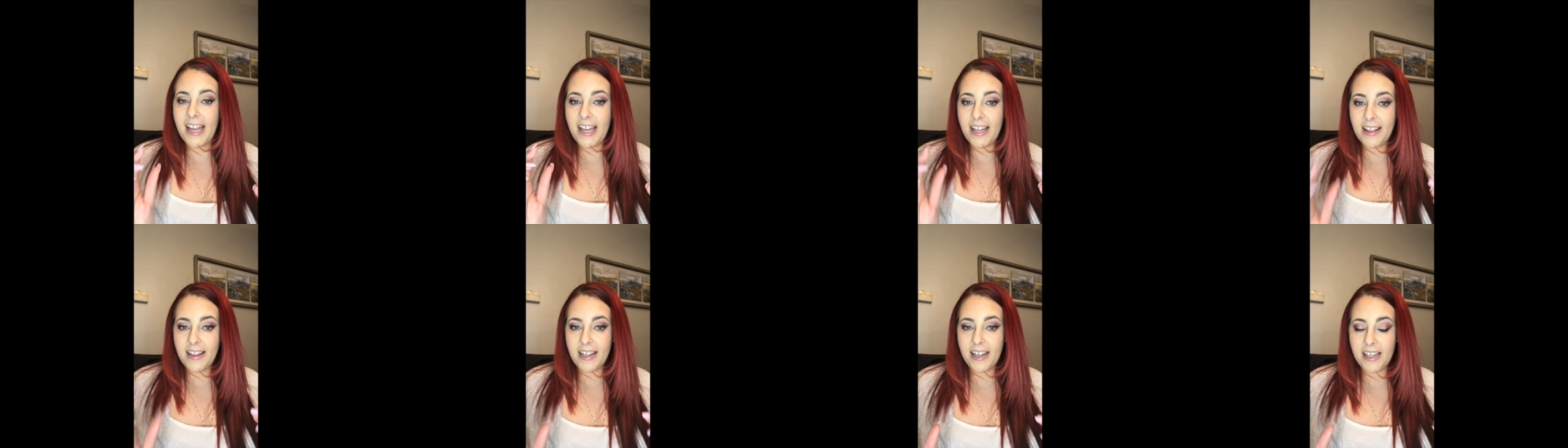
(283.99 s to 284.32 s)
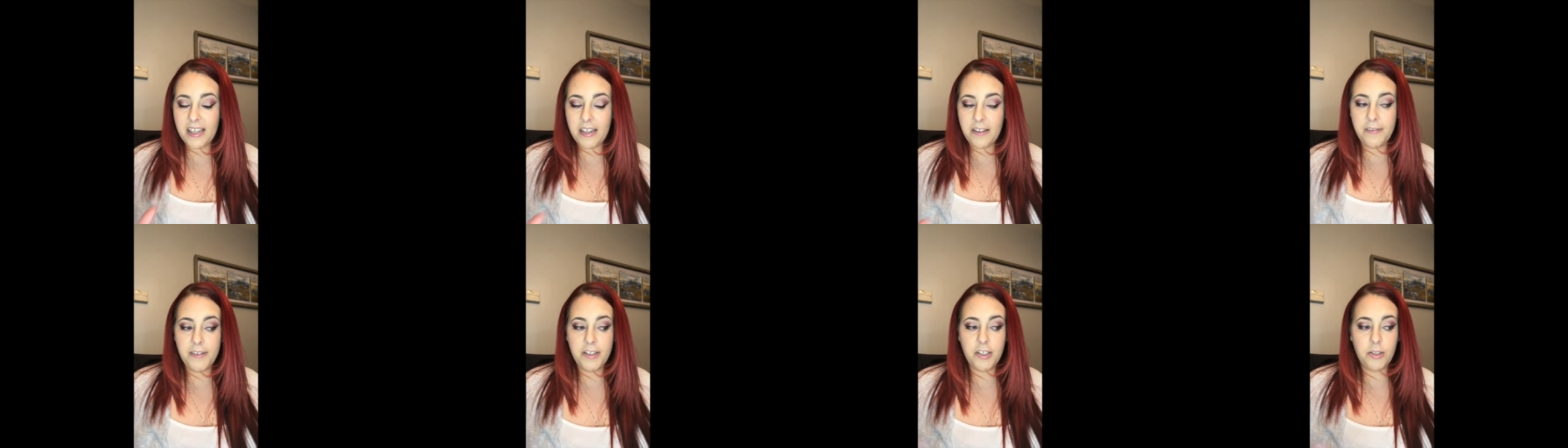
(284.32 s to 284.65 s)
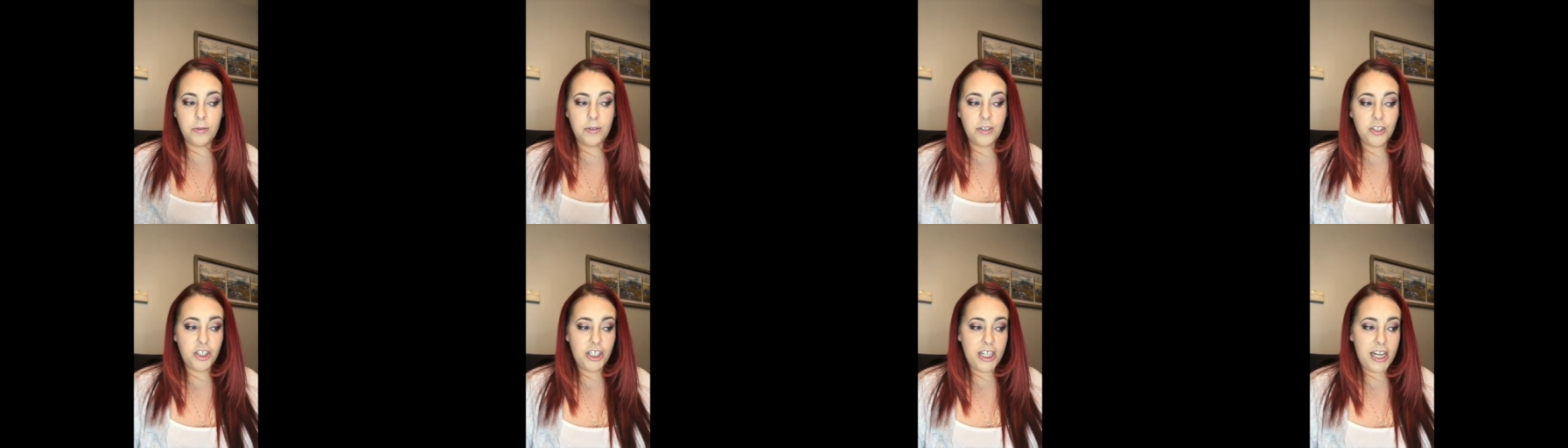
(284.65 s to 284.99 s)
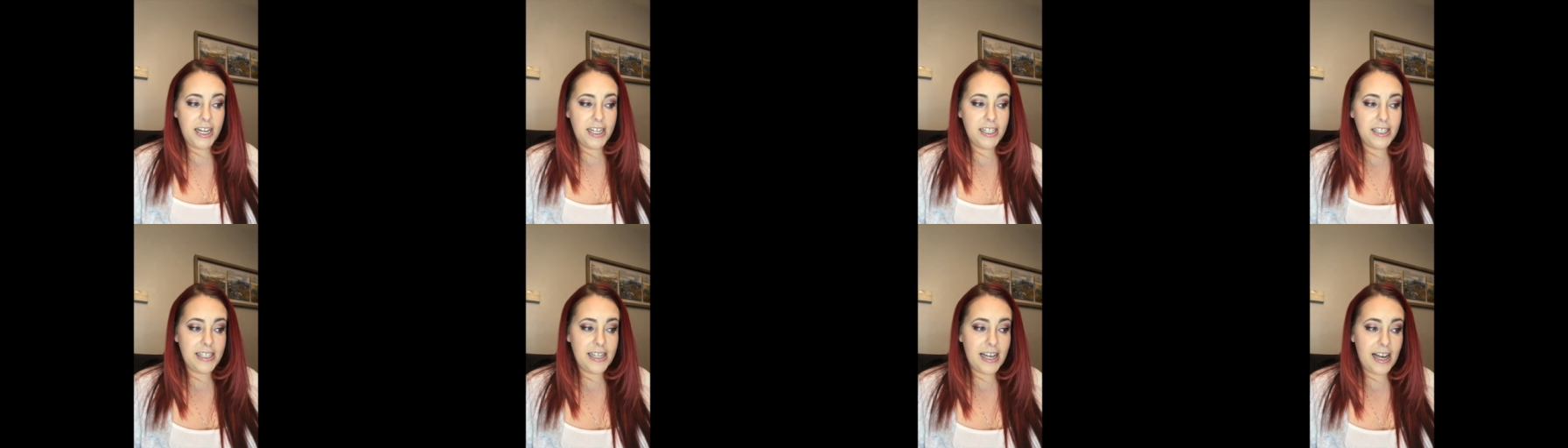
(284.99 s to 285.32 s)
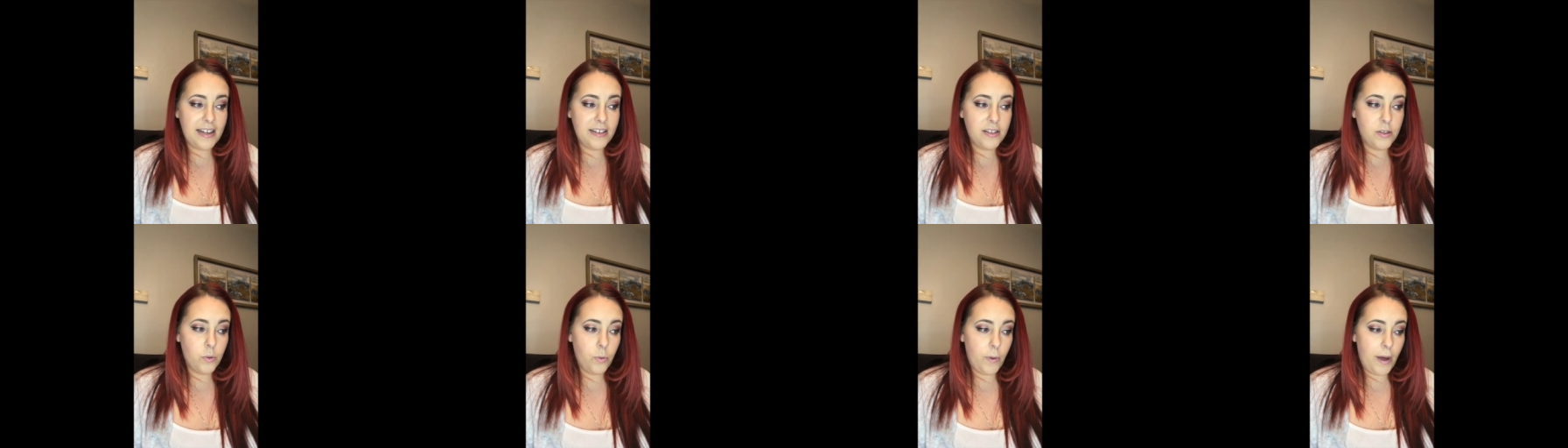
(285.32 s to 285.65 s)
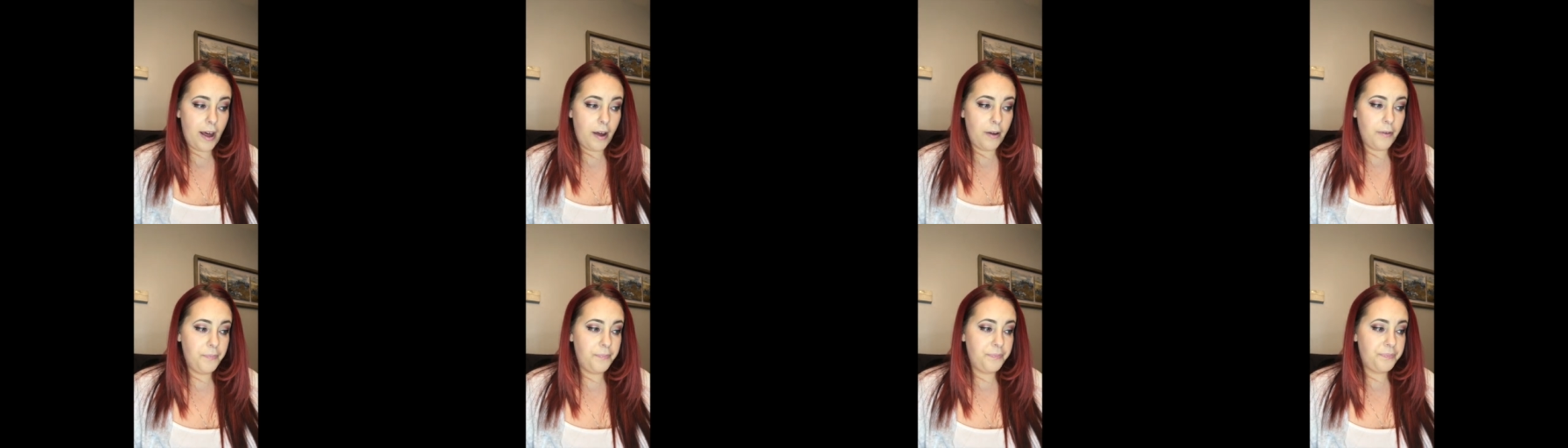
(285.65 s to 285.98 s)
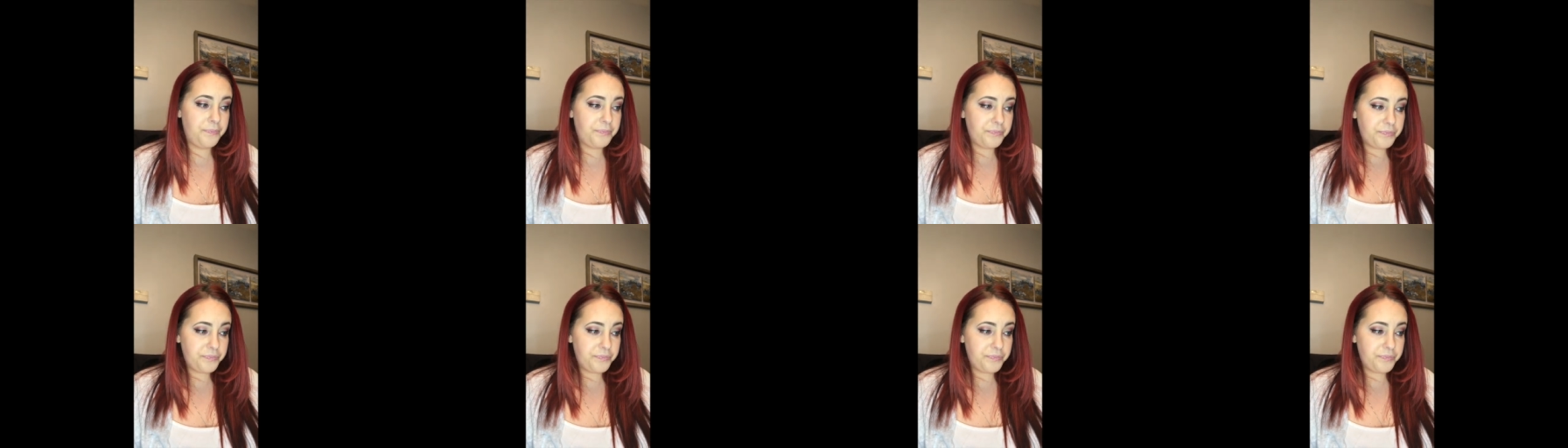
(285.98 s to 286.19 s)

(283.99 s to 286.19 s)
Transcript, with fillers: in the individual shades as well.